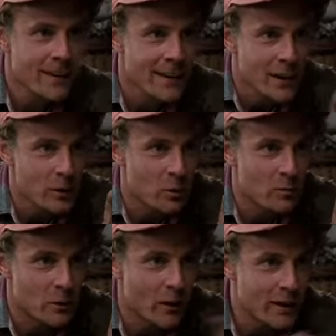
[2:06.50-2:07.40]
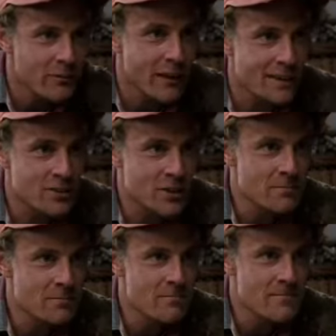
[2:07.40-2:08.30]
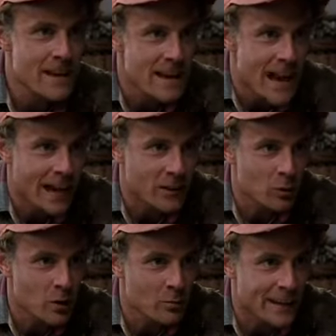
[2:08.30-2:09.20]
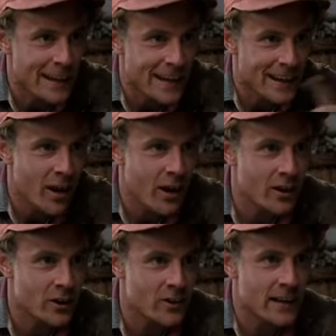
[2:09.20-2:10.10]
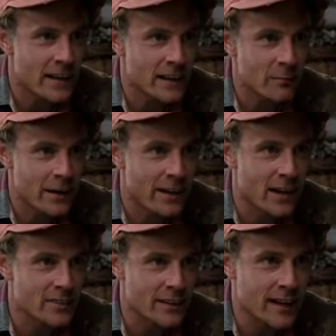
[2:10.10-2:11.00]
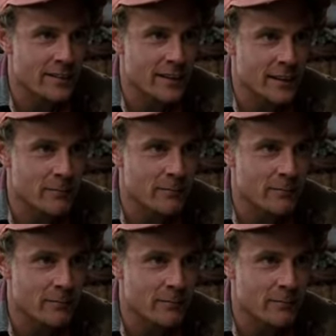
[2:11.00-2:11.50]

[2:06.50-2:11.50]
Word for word: Stuart. It shames me to say this, but you weren't born into a prosperous